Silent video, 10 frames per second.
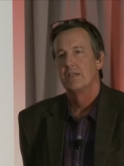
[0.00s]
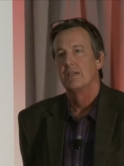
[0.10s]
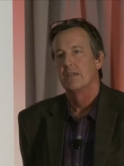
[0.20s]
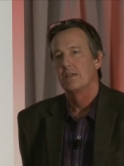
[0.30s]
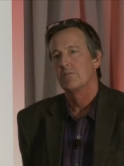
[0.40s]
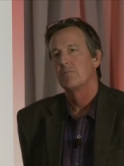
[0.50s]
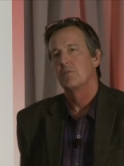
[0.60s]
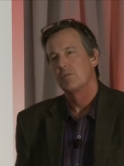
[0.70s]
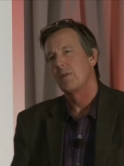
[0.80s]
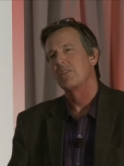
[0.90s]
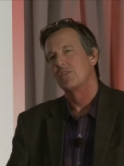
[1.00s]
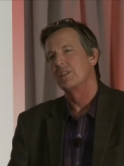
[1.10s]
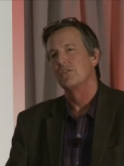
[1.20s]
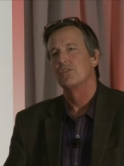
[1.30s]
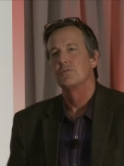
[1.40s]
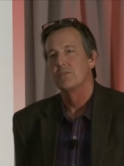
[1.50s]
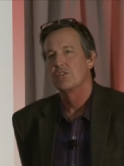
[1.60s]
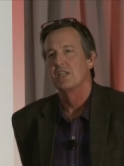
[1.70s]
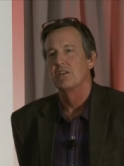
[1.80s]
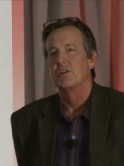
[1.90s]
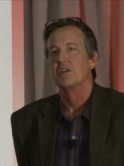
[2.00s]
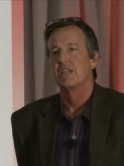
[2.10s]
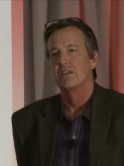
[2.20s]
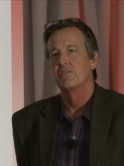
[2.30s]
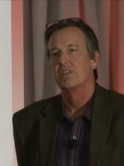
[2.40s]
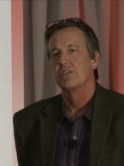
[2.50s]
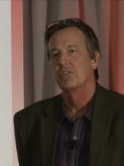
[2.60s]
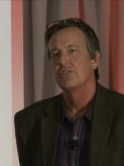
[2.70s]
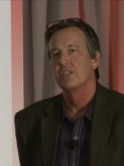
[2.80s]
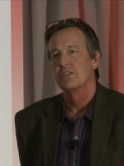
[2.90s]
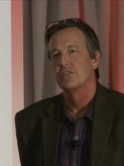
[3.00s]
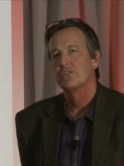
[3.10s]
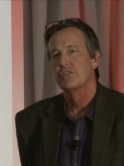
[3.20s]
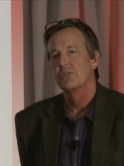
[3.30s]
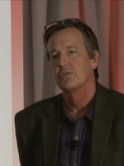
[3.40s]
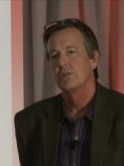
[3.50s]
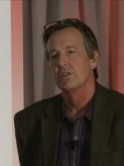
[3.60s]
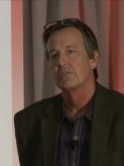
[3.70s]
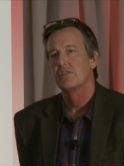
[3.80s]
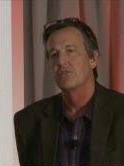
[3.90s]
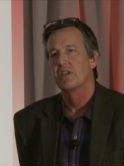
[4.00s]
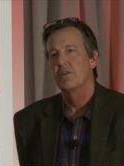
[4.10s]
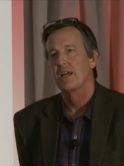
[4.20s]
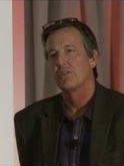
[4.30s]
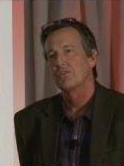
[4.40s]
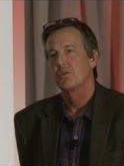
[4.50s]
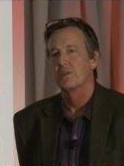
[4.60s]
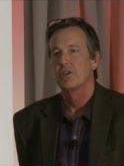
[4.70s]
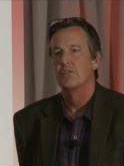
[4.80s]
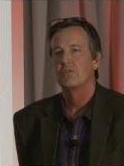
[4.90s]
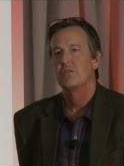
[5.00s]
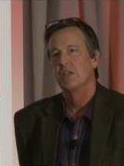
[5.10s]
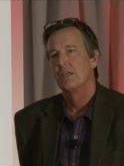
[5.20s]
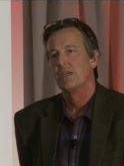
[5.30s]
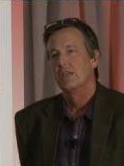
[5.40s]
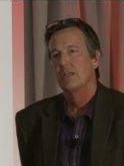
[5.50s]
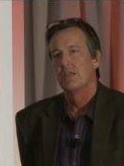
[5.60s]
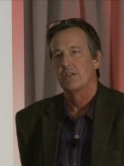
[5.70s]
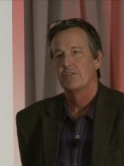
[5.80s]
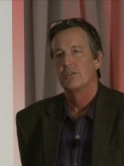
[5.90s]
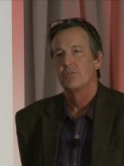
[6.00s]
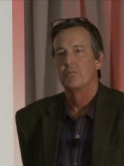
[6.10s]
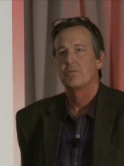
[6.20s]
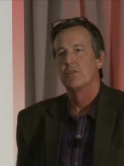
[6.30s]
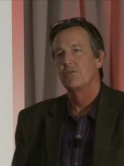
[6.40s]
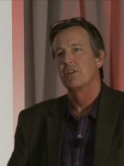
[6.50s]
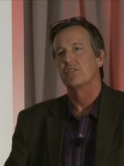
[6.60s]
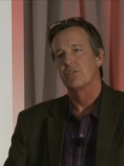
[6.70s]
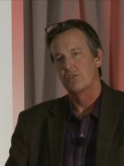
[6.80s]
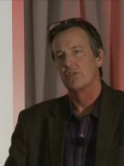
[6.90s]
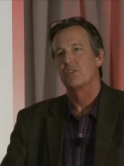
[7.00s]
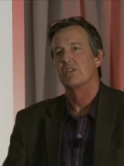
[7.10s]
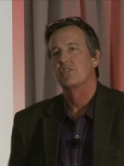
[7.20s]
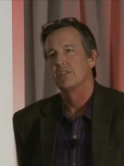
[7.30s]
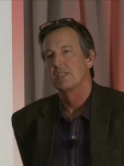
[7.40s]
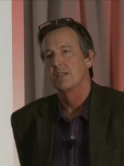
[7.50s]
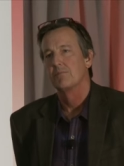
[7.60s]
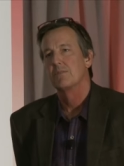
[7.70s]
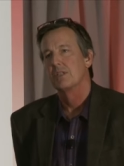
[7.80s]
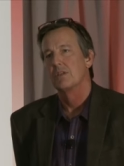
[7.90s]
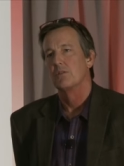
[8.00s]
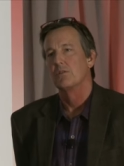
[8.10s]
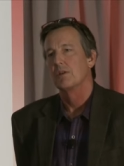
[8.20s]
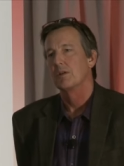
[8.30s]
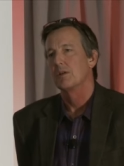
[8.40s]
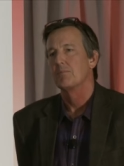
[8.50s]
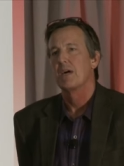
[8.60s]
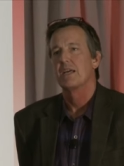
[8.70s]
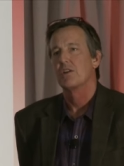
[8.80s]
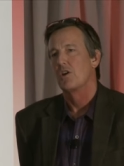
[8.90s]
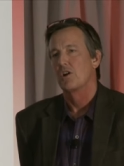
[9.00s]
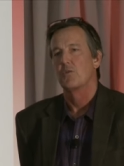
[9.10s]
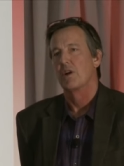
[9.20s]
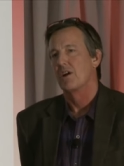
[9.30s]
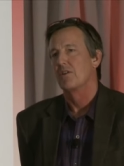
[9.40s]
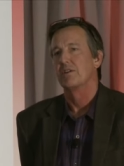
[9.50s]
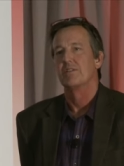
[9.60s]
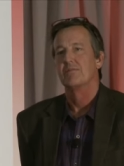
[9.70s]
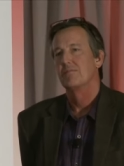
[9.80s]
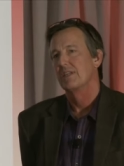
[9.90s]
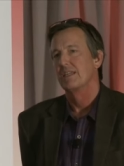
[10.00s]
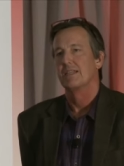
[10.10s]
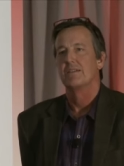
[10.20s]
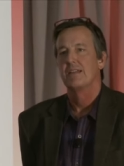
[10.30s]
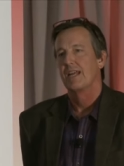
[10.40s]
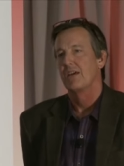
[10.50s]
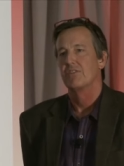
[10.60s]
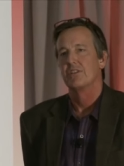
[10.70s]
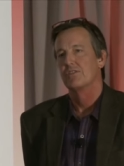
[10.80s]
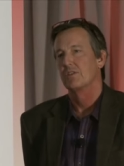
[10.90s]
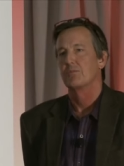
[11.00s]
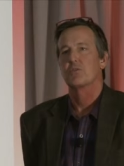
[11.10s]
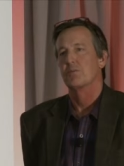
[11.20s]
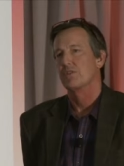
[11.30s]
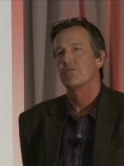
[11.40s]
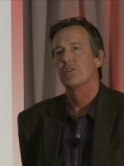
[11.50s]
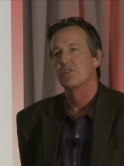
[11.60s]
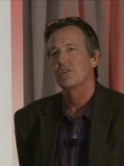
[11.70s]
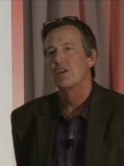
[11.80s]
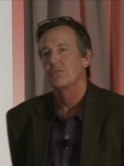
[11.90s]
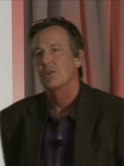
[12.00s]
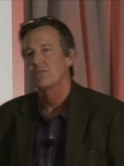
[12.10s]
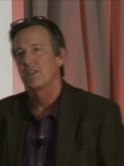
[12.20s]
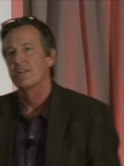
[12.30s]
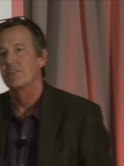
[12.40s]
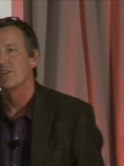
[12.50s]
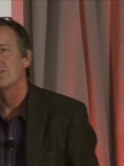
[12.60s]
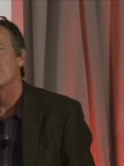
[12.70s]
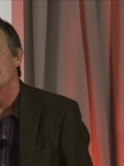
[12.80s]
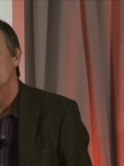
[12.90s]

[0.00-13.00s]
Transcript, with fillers: uh, basically uses machine learning of, of the signals to, uh, to figure it out. So with those uh, two, two things, there's essentially a, you know, a, a buy the hardware and, and have a subscription for the software for that device.